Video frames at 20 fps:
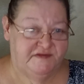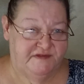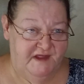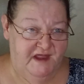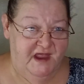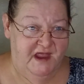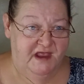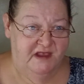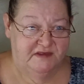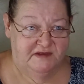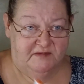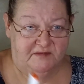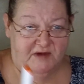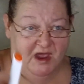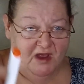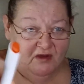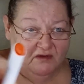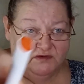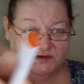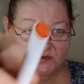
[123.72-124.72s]
things. I'm not
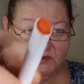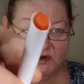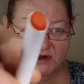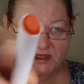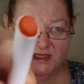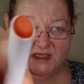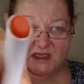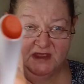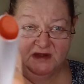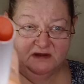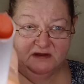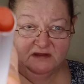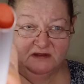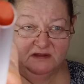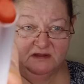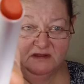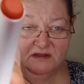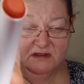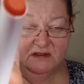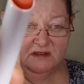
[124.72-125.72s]
going to do it again.
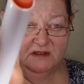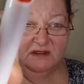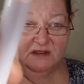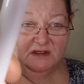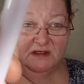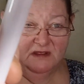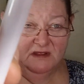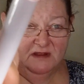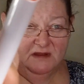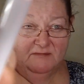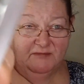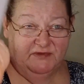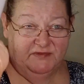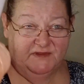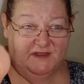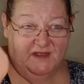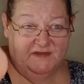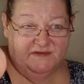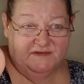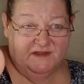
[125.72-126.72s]
But
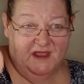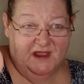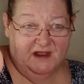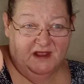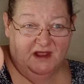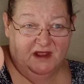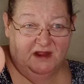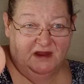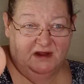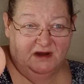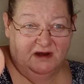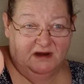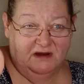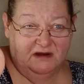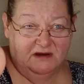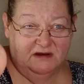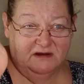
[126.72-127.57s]
that's that color.